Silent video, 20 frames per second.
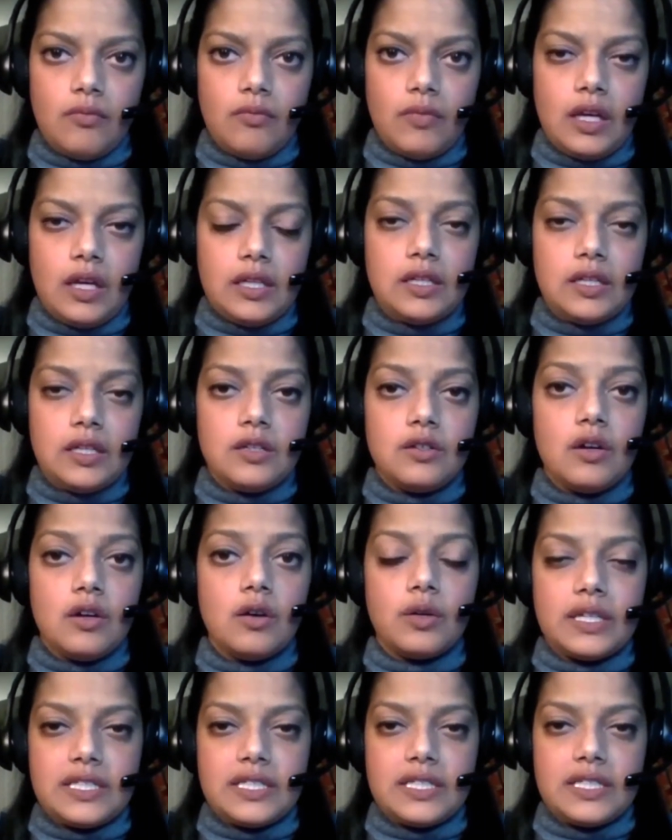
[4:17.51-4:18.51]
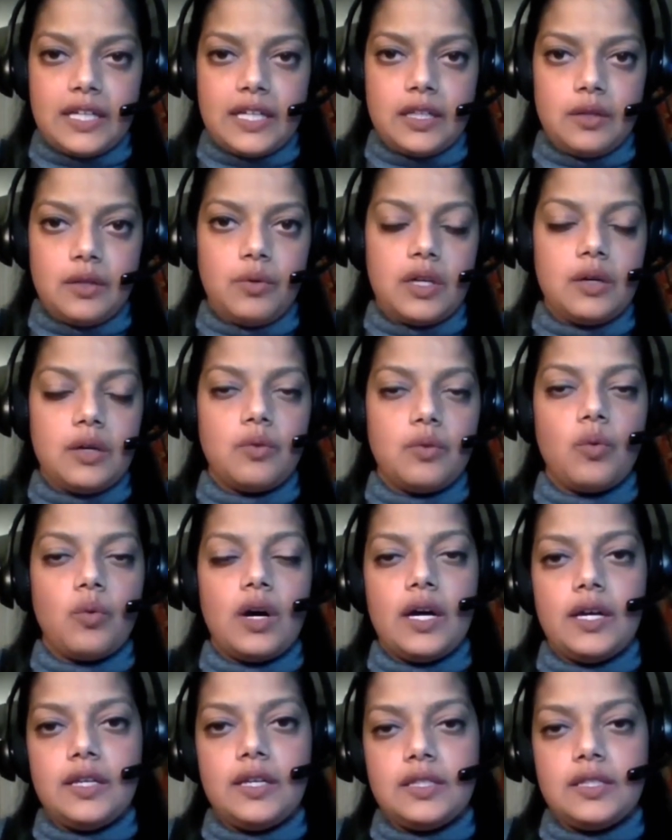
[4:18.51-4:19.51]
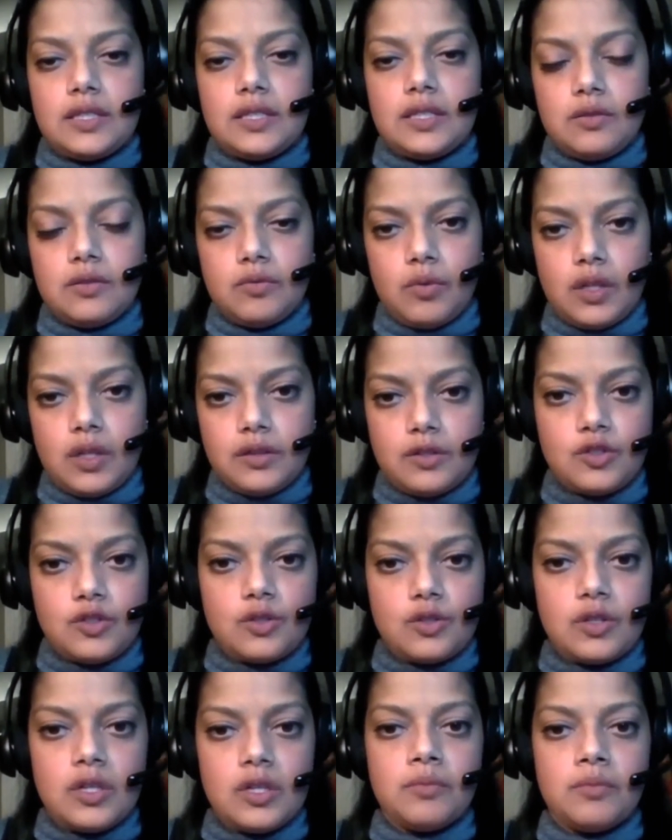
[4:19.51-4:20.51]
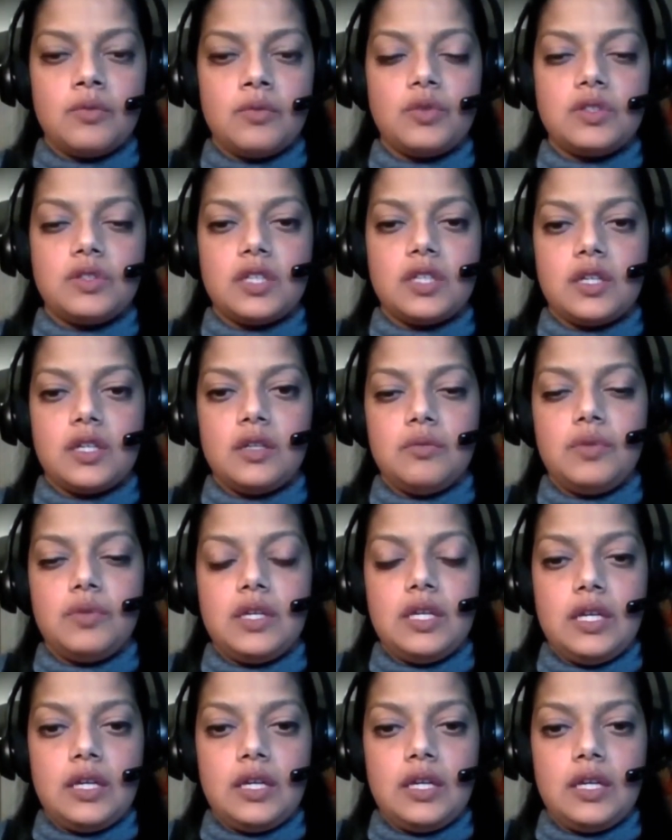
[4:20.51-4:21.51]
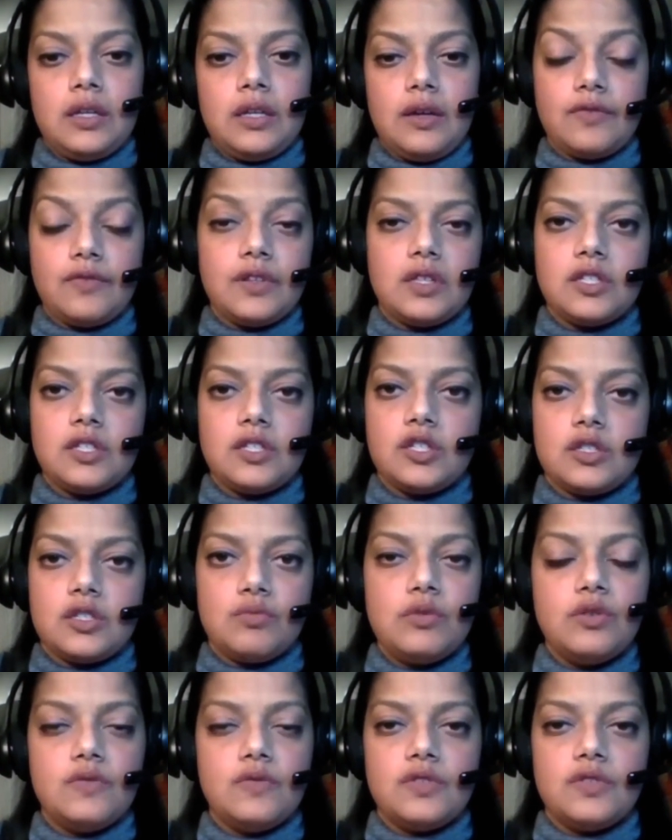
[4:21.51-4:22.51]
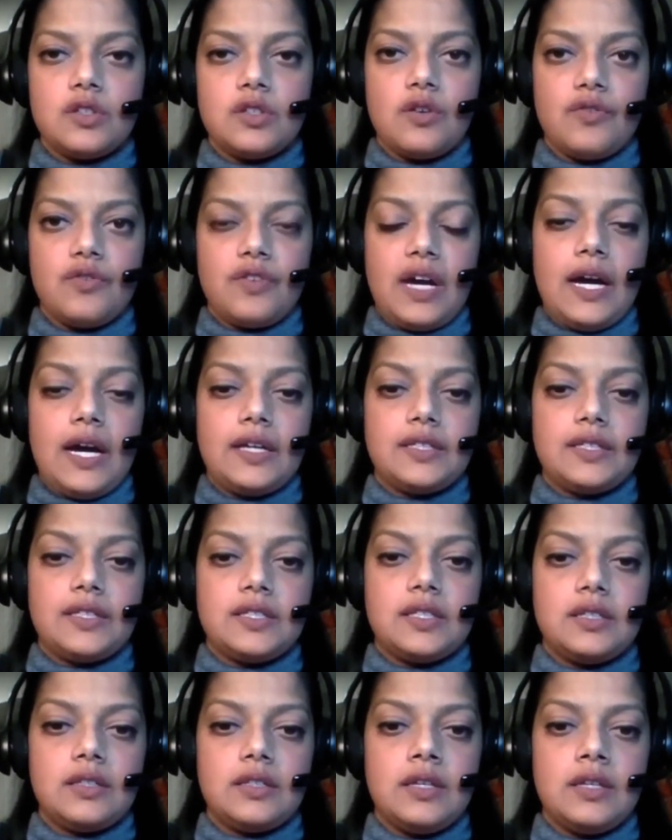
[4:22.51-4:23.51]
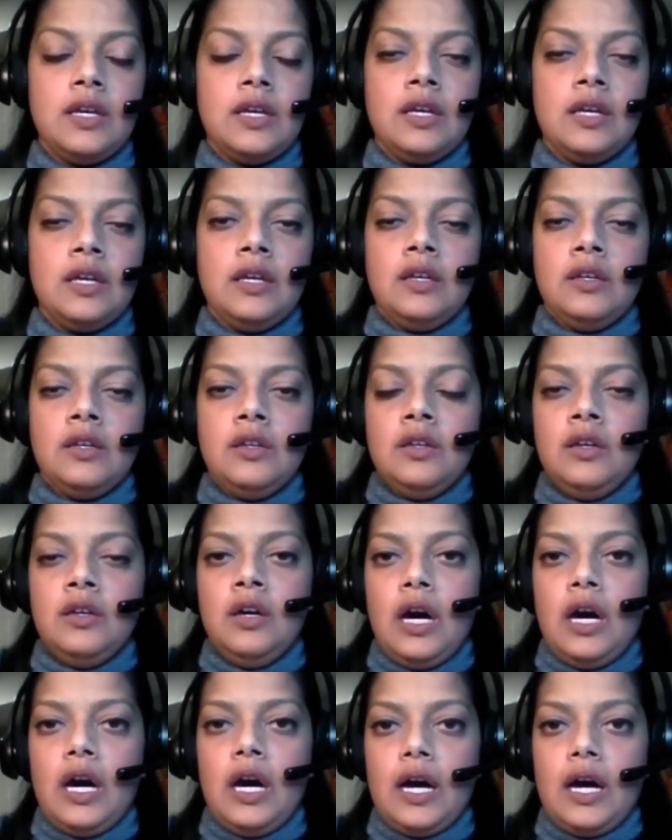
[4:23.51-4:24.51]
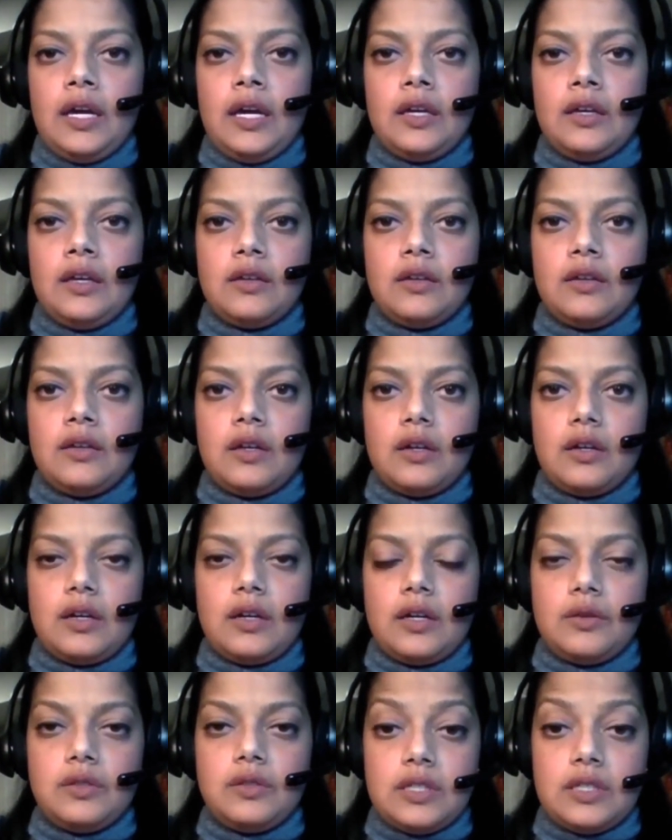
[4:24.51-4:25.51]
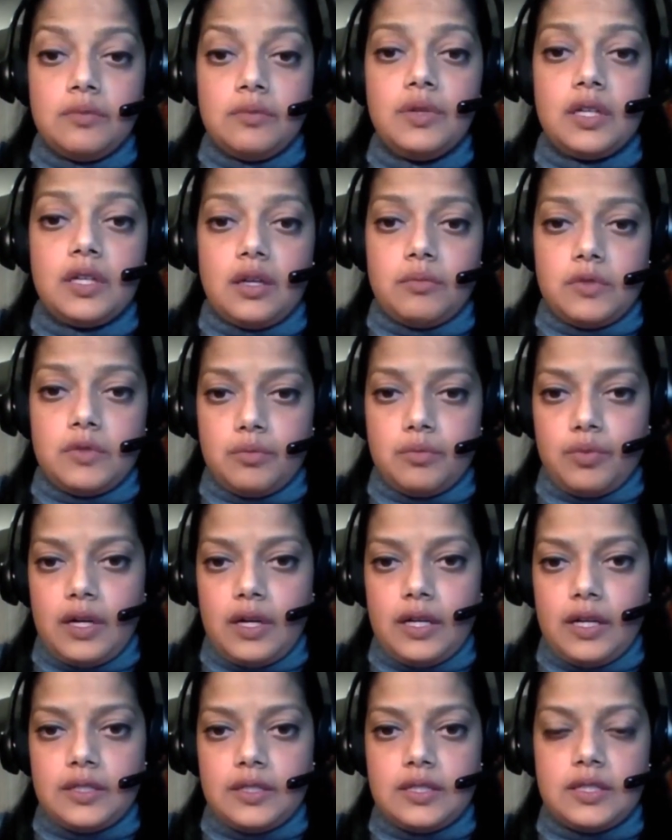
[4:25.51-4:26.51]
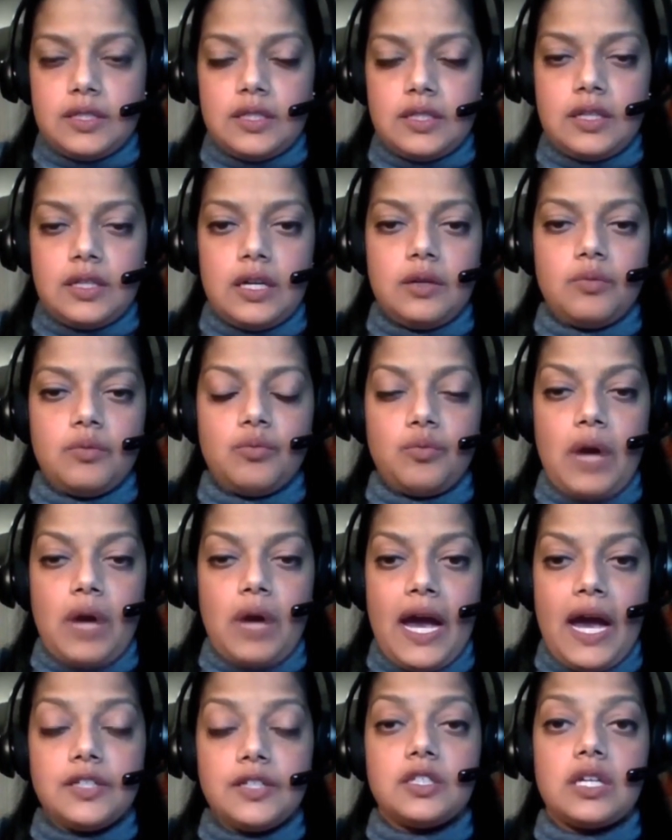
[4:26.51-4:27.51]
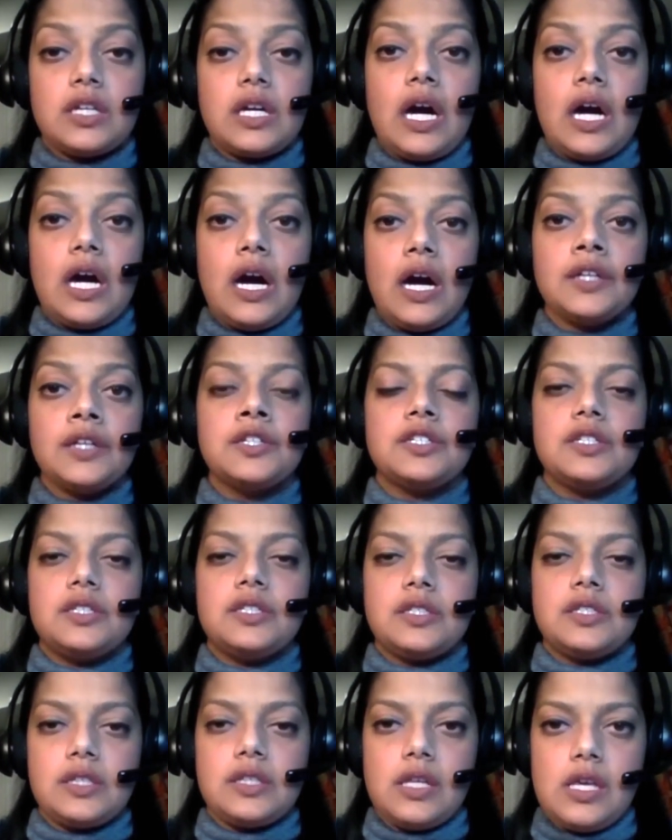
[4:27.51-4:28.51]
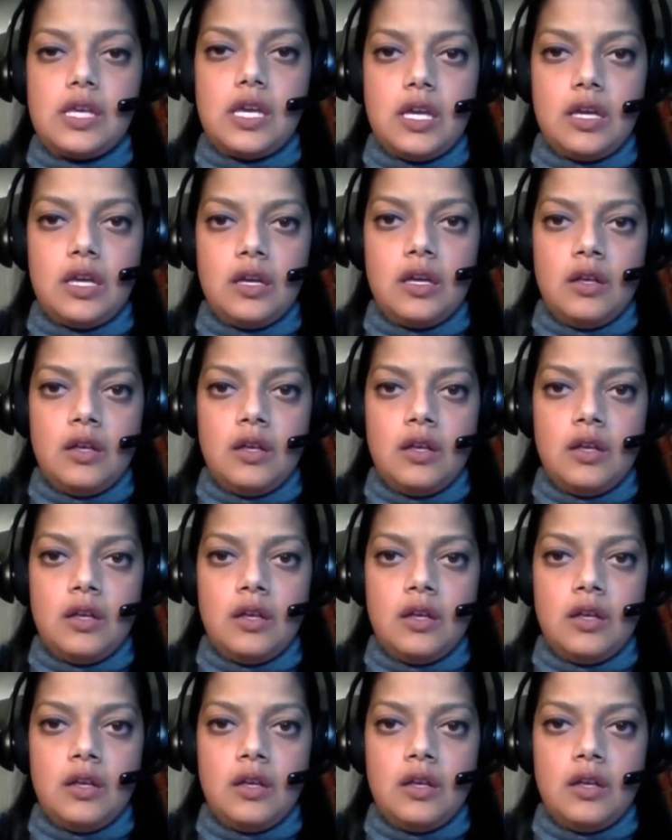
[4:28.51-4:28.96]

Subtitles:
I didn't know exactly what it was and what the treatment was going to be, and everything just moved so fast, and I did become depressed, and I had to consciously